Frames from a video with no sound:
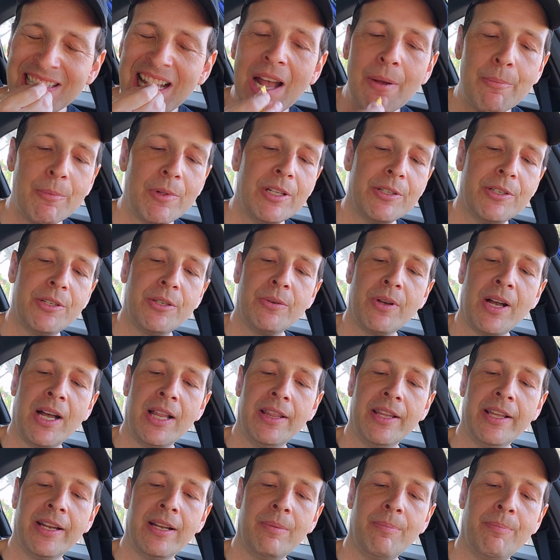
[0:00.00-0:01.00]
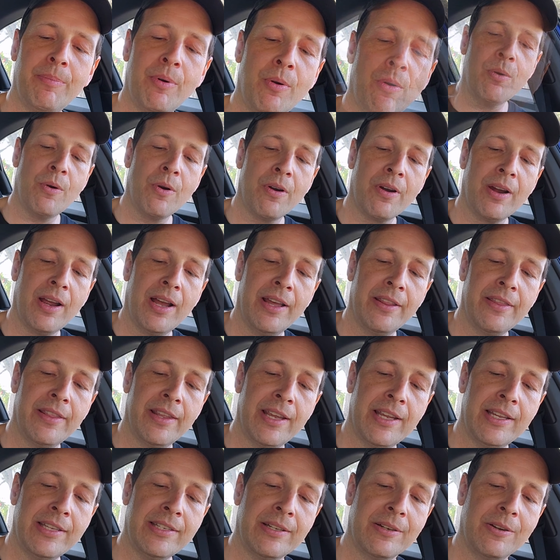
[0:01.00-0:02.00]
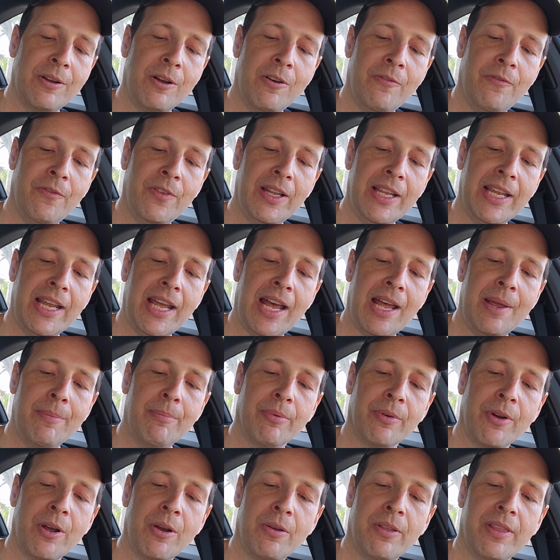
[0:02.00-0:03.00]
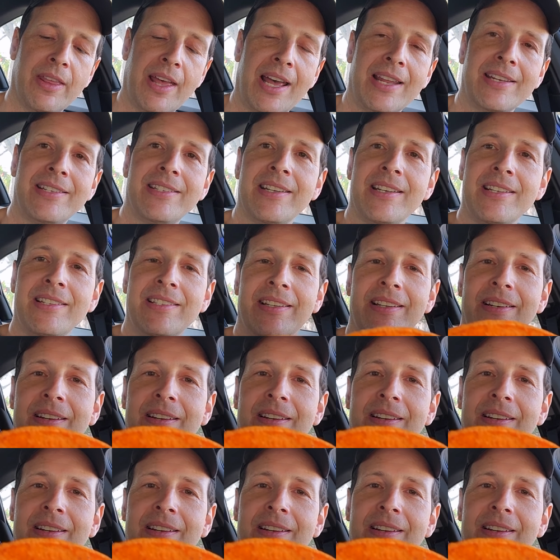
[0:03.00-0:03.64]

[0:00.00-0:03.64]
And we'll do a little pour on this, and hopefully I broke that just